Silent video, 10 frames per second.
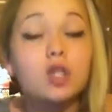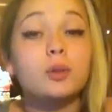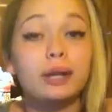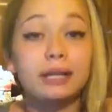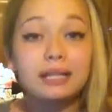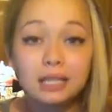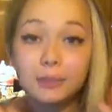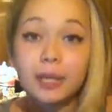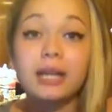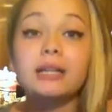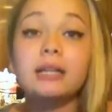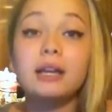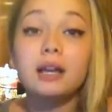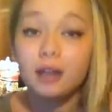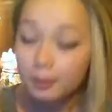So I can explain
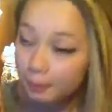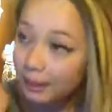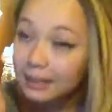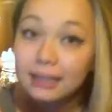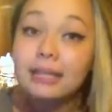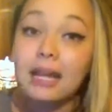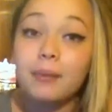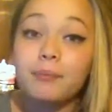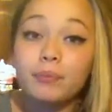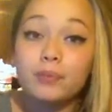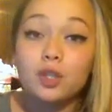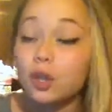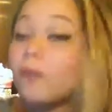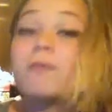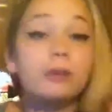my nickname so
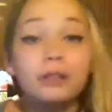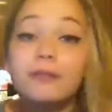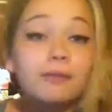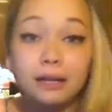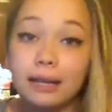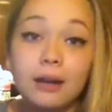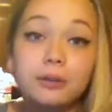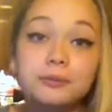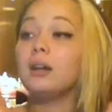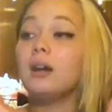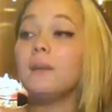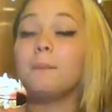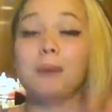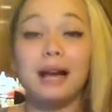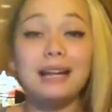you don't freak the fuck out.
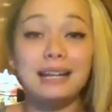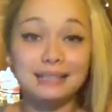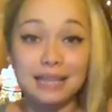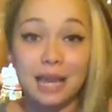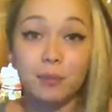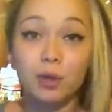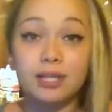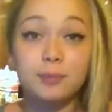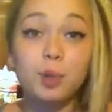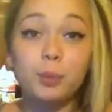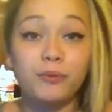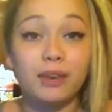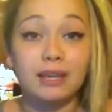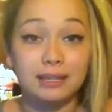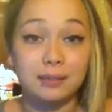My nickname was Poopy
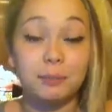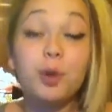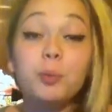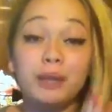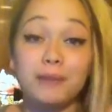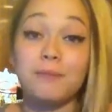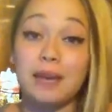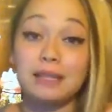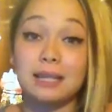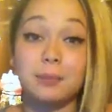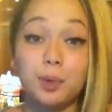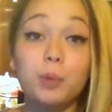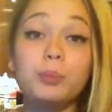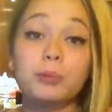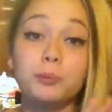Face. Poopy Face, like
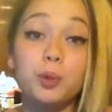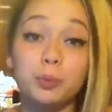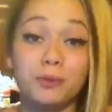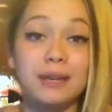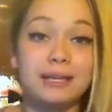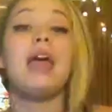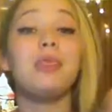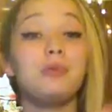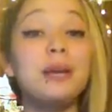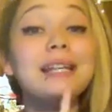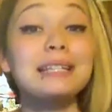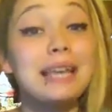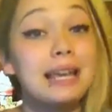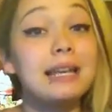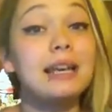poop, poopy face. And the
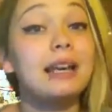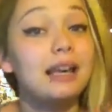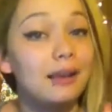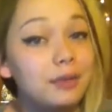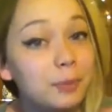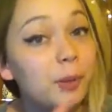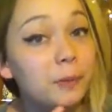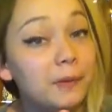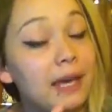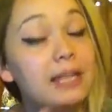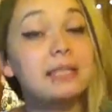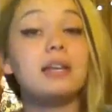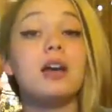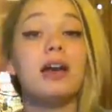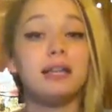reason it was Poopy Face
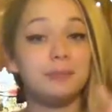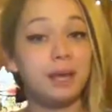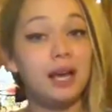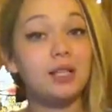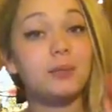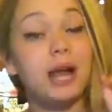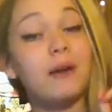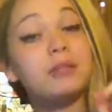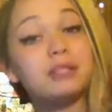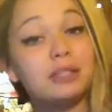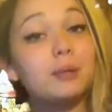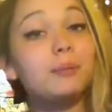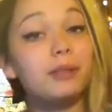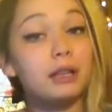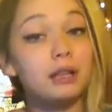is because when I was a
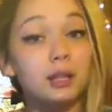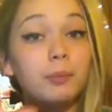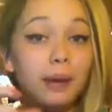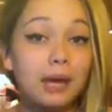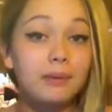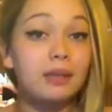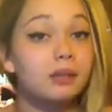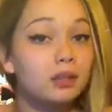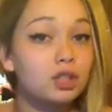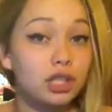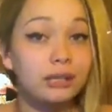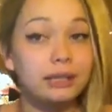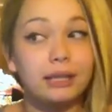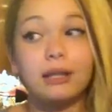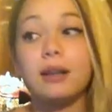little
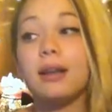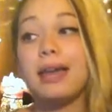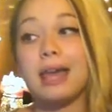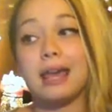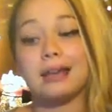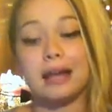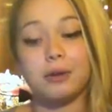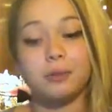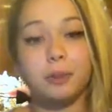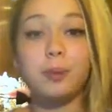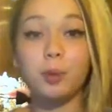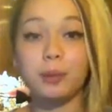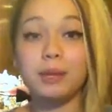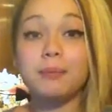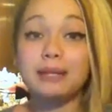chitlin, and I would be
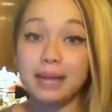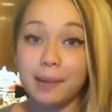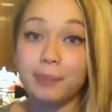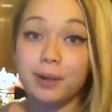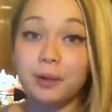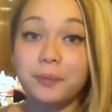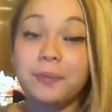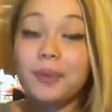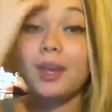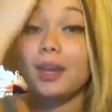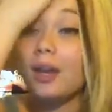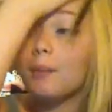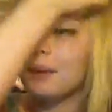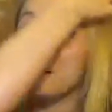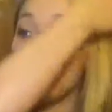pooping in my diaper,
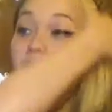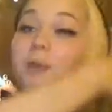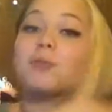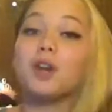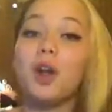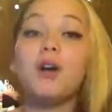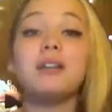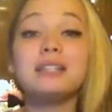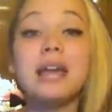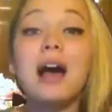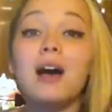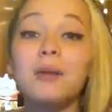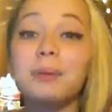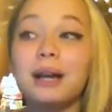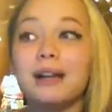my mom could always
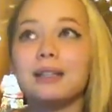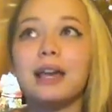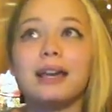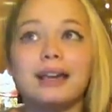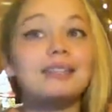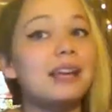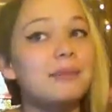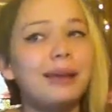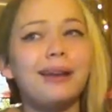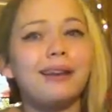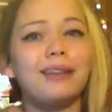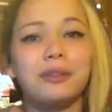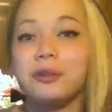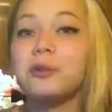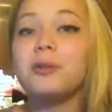tell because I guess I made a
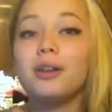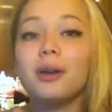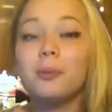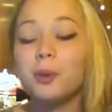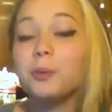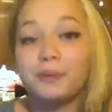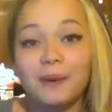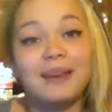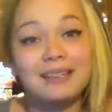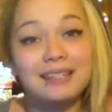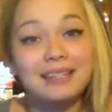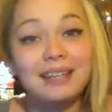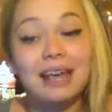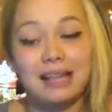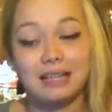little poopy face
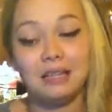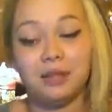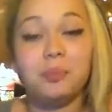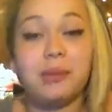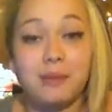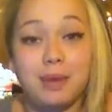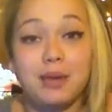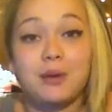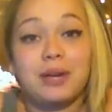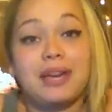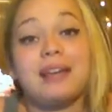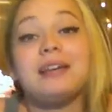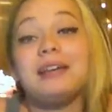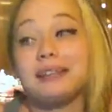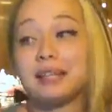as a little baby, okay?
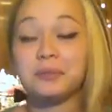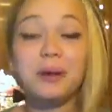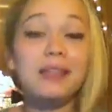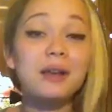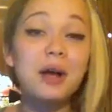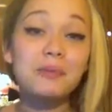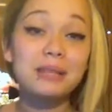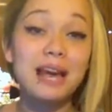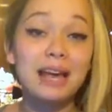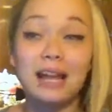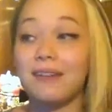That's why they call me that.